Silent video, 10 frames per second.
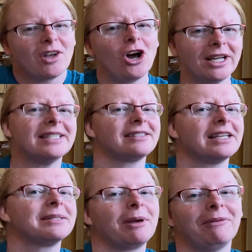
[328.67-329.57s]
August,
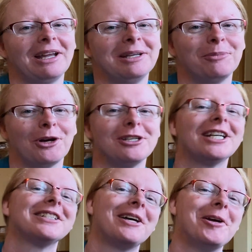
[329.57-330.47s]
that's my writing
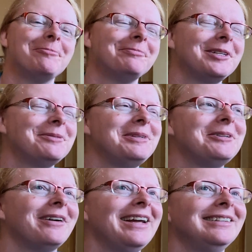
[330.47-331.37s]
project time. It'll be
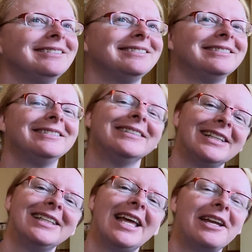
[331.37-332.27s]
great.
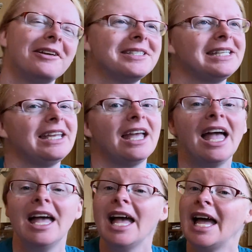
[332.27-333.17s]
And I'll see.
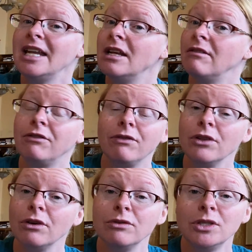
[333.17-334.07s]
And
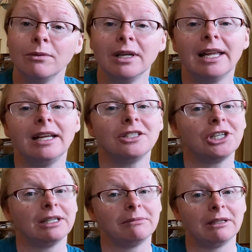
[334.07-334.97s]
for those who are like,
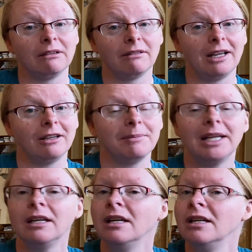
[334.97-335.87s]
Jan, I'm not a writer, I'm
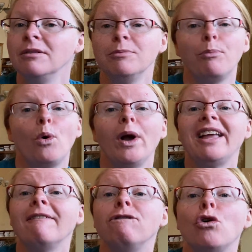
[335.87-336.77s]
like,
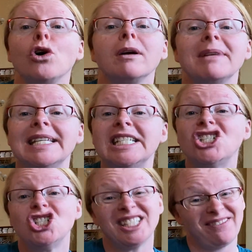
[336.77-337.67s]
point form is
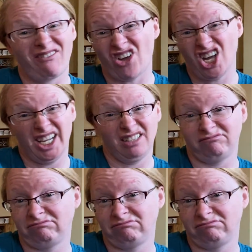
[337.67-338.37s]
just fine.